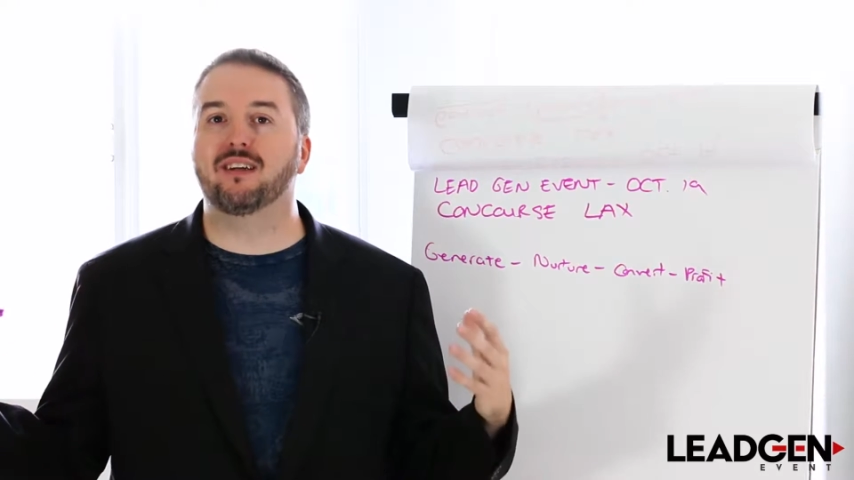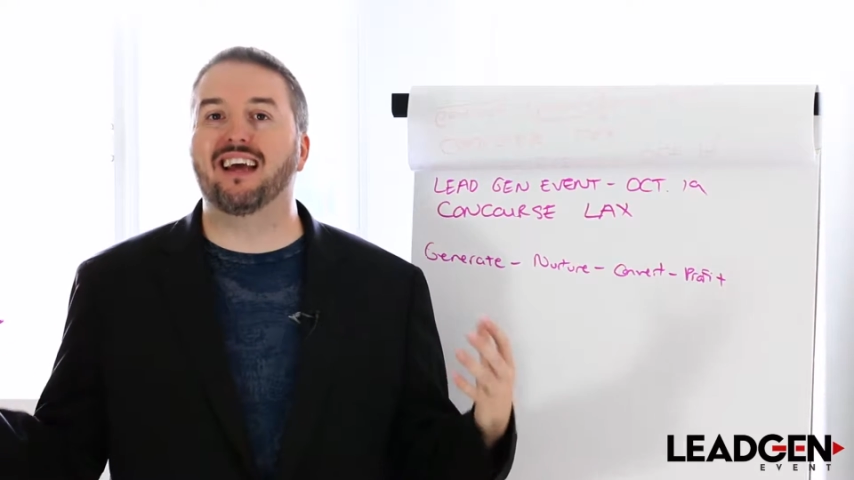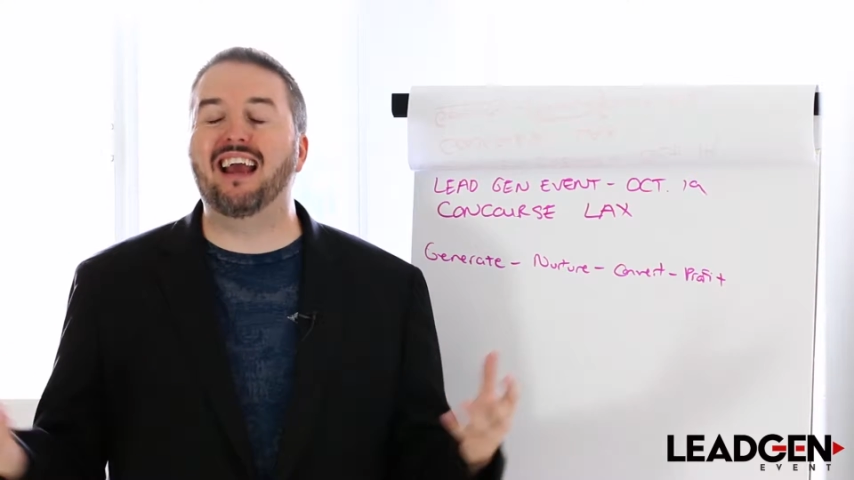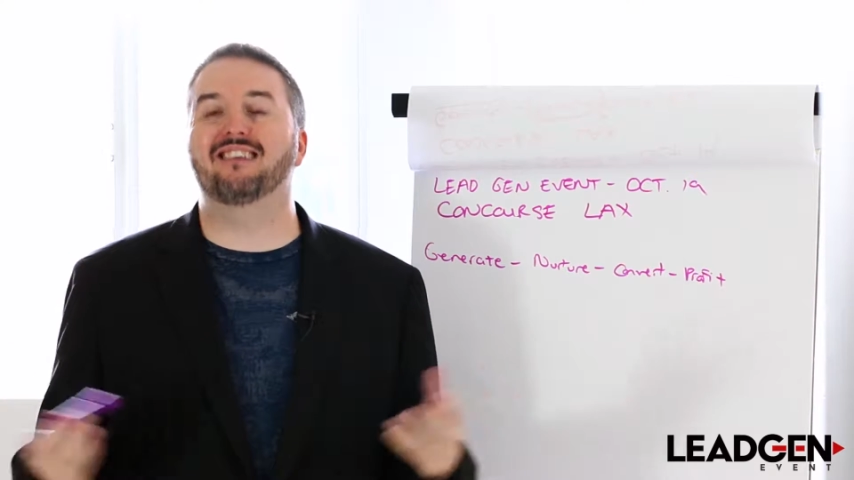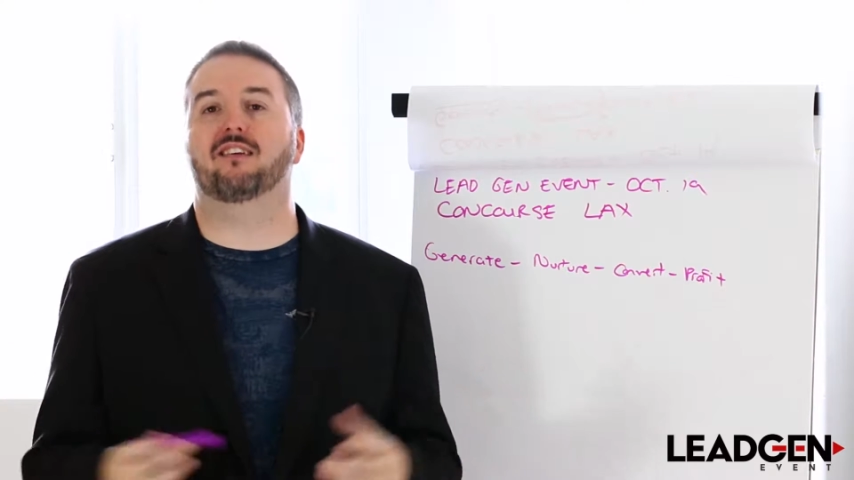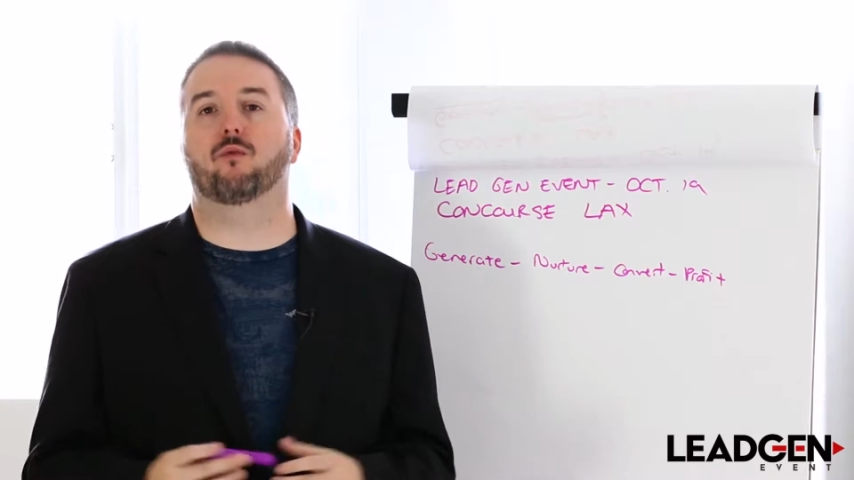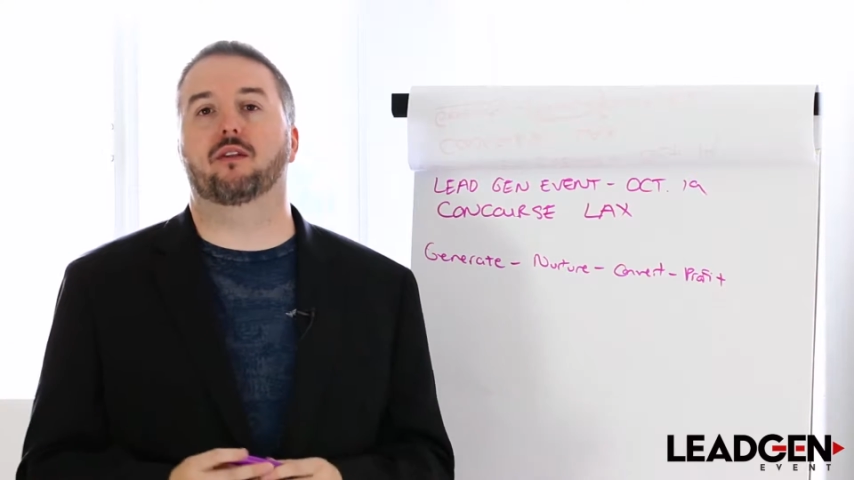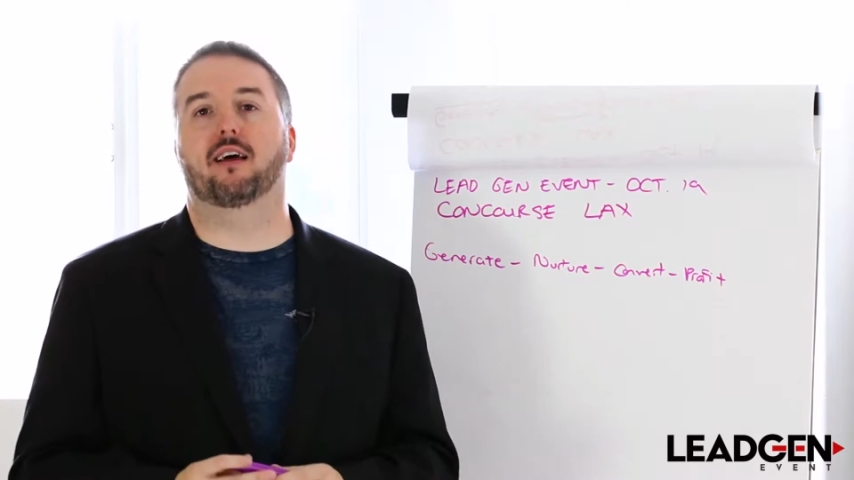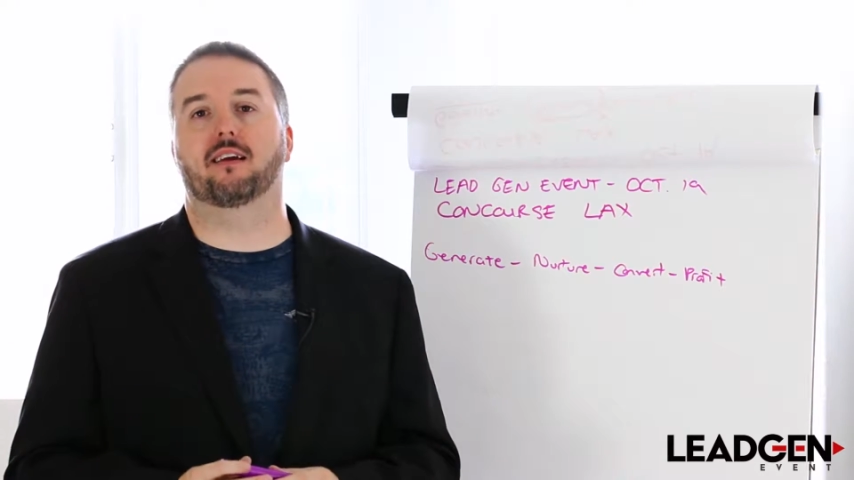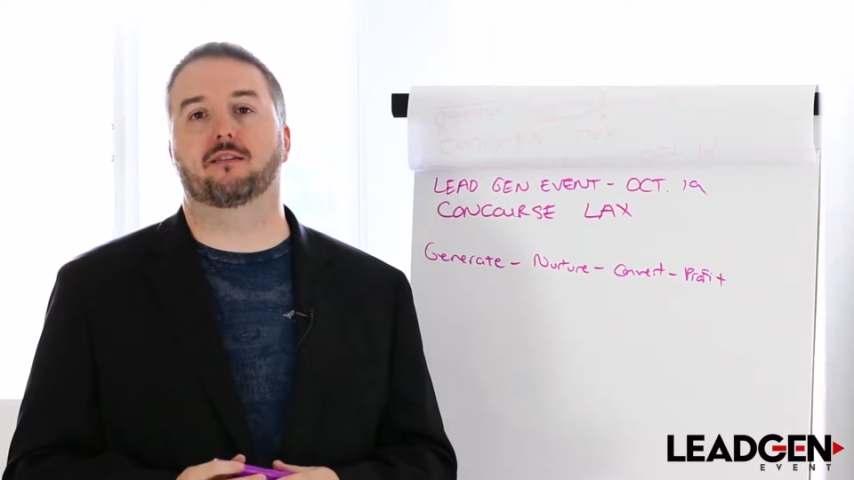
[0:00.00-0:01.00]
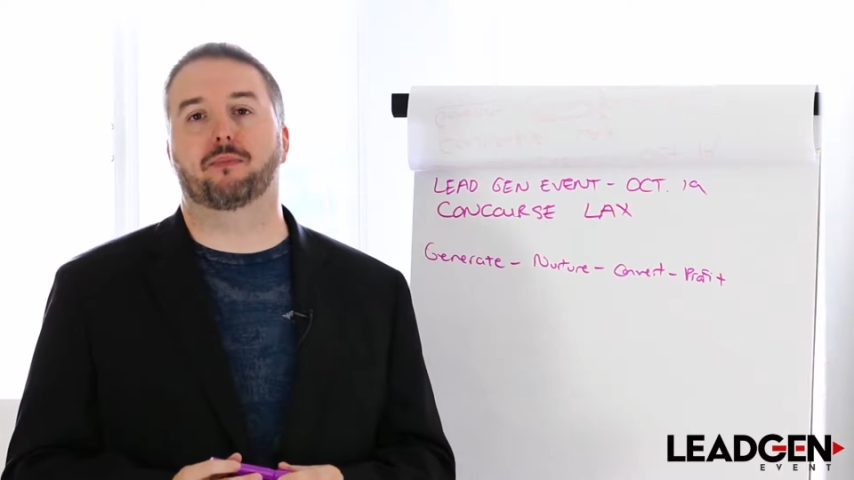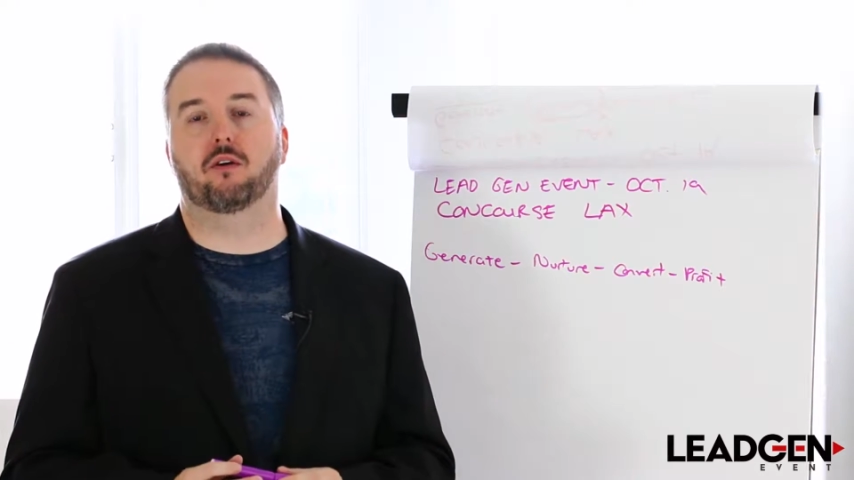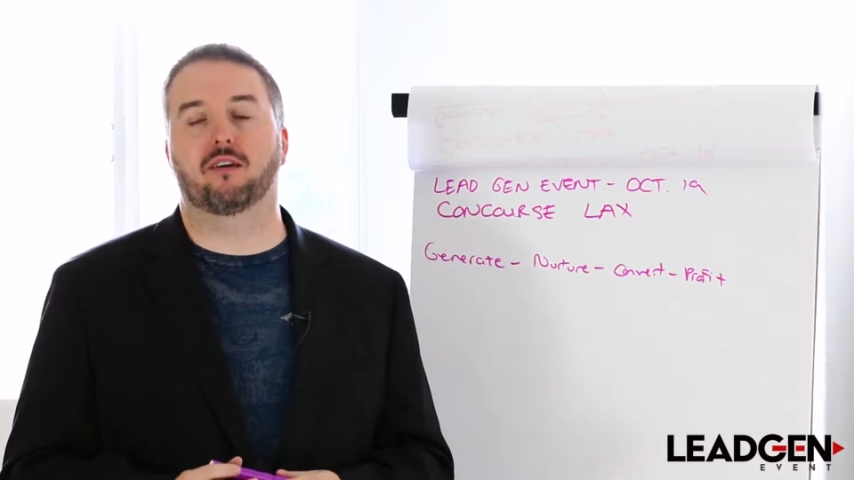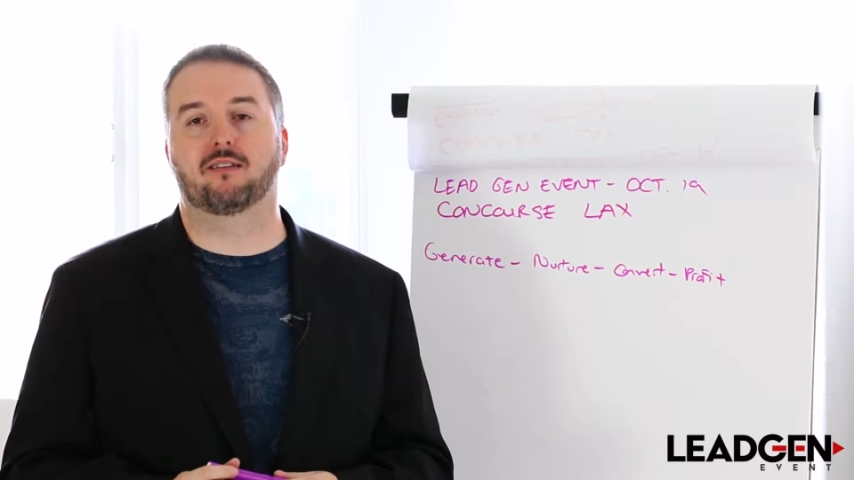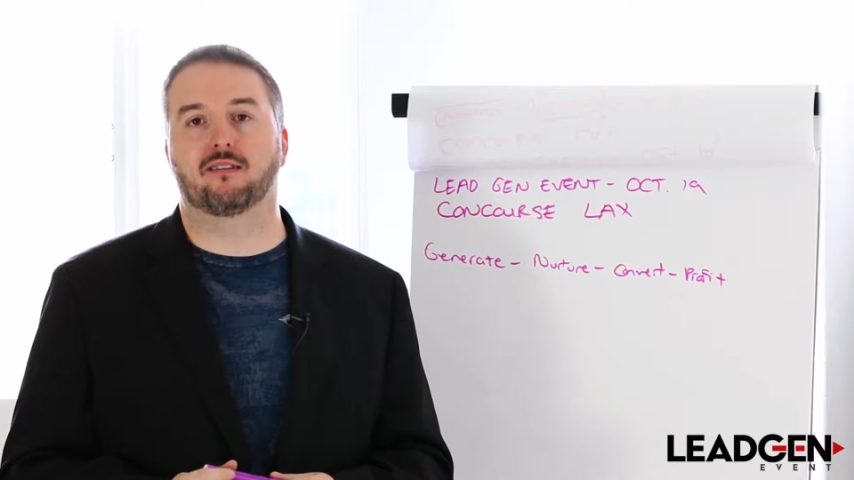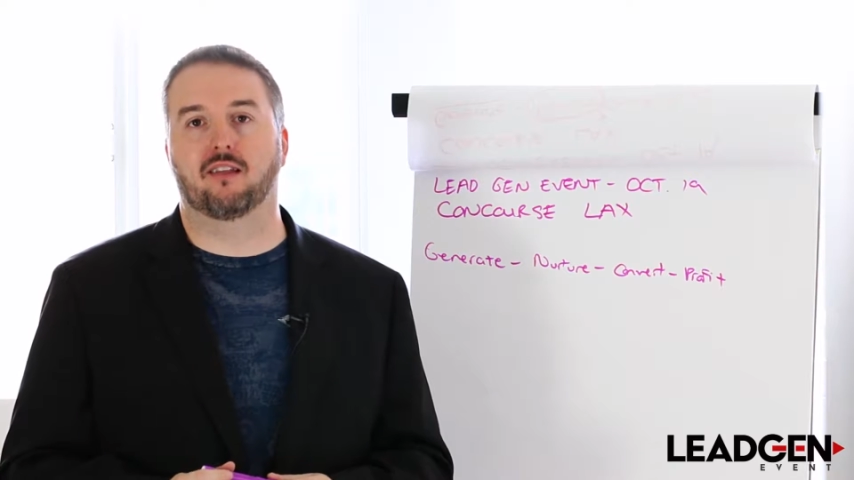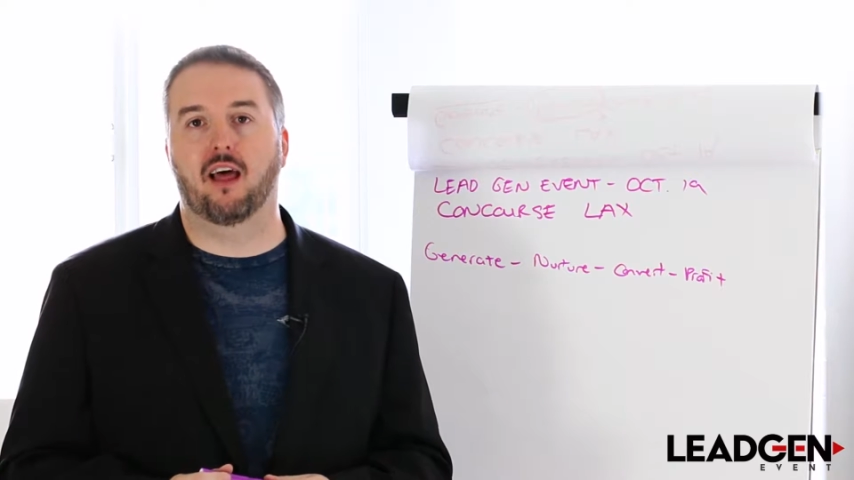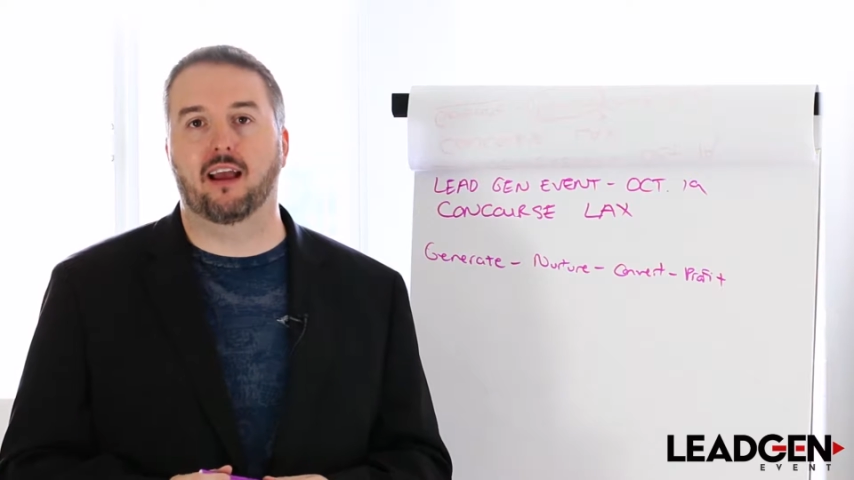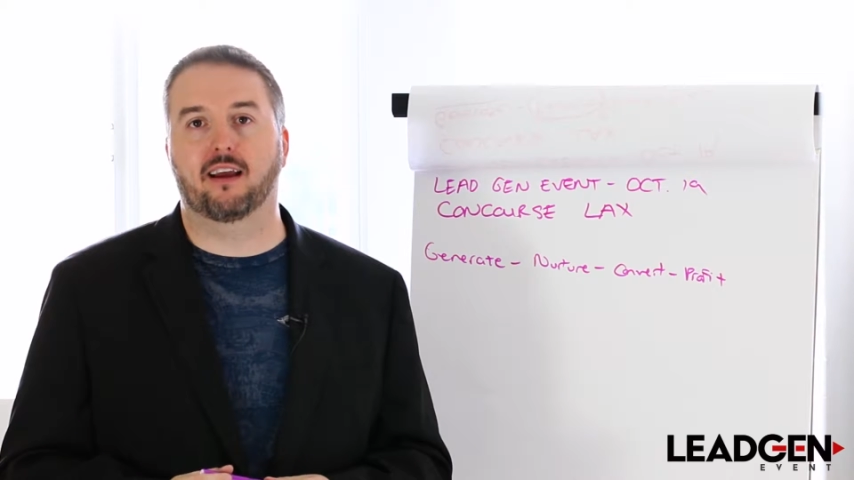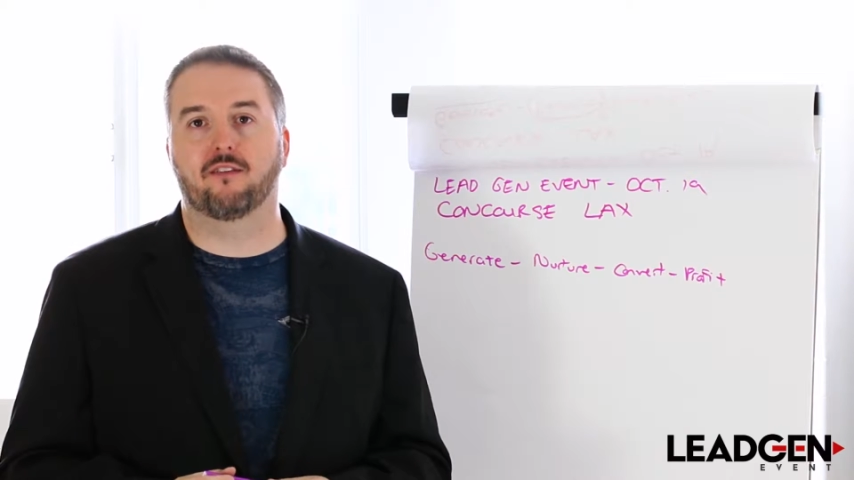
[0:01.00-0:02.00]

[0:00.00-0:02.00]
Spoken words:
taste of what that experience is like.